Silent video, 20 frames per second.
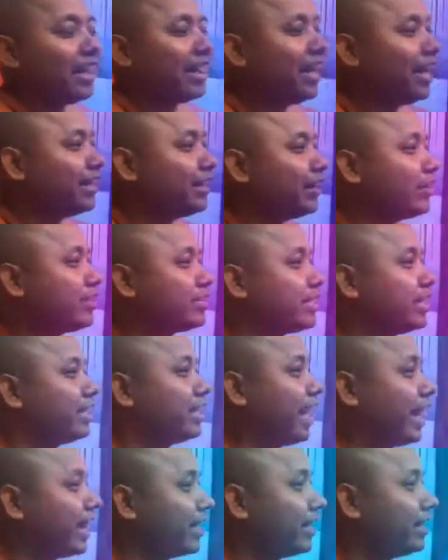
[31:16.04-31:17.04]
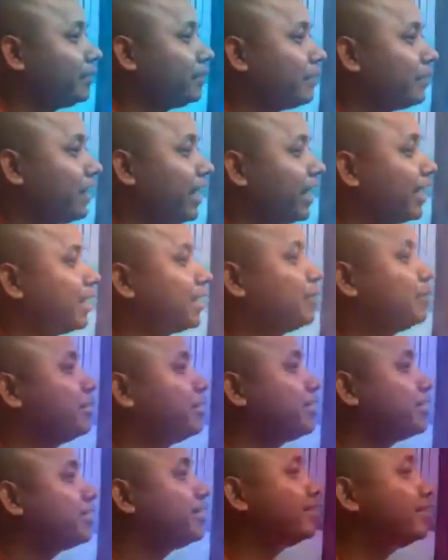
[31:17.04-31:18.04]
Later on say negative
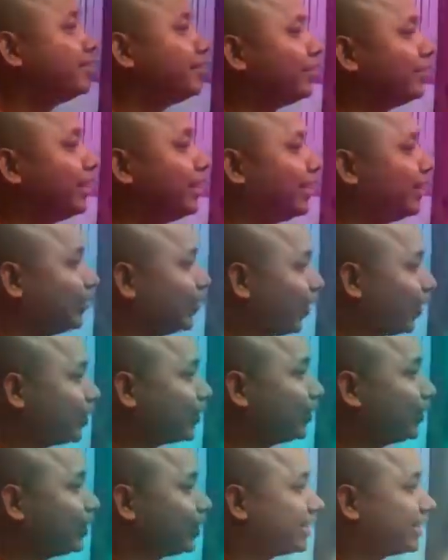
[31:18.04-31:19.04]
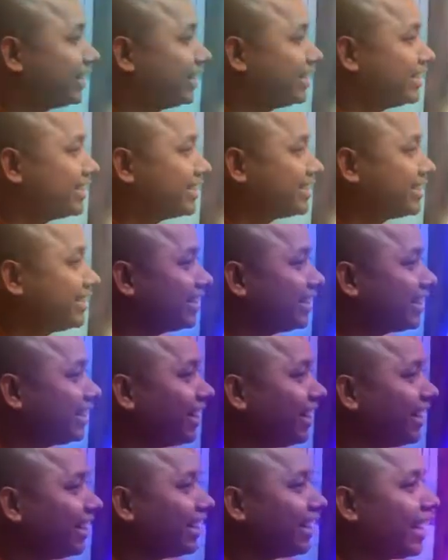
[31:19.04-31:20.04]
means not good things.
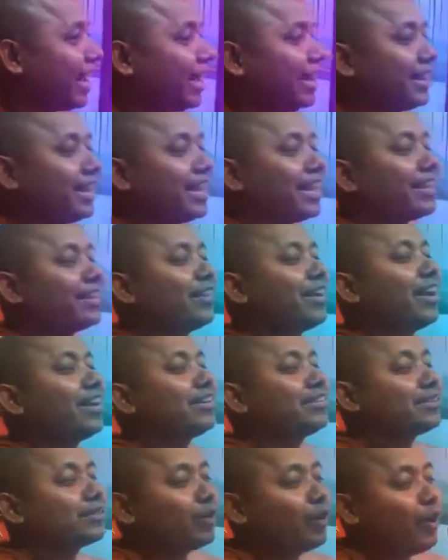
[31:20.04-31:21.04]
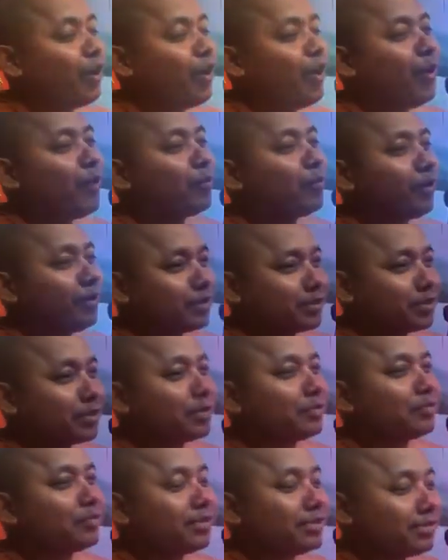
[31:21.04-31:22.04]
Later on understood,
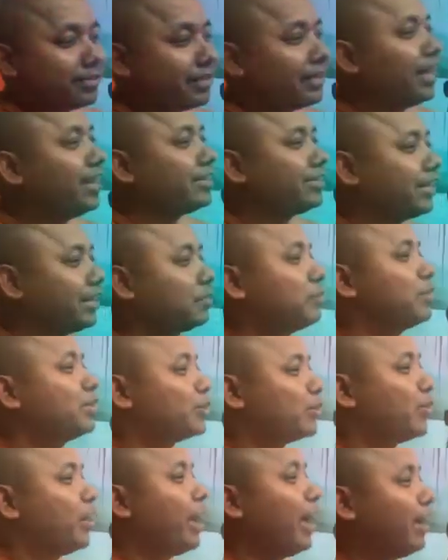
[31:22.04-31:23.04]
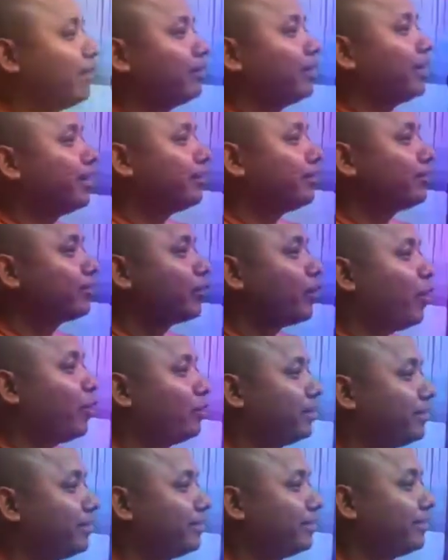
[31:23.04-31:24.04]
positive means that means you have the
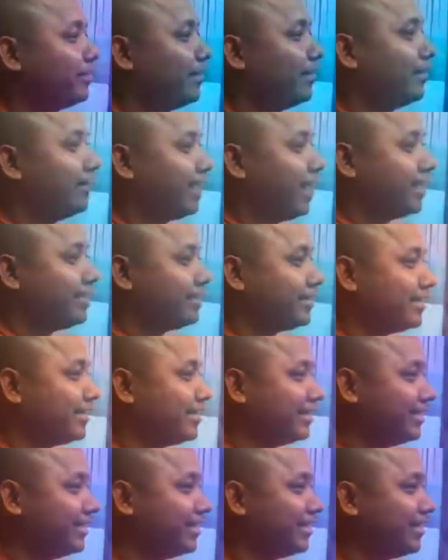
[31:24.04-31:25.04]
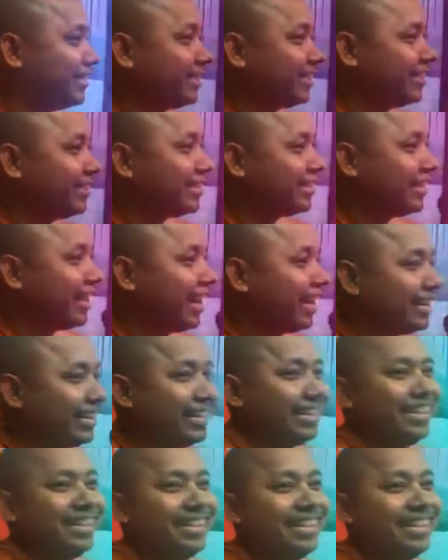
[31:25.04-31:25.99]
COVID-19, right?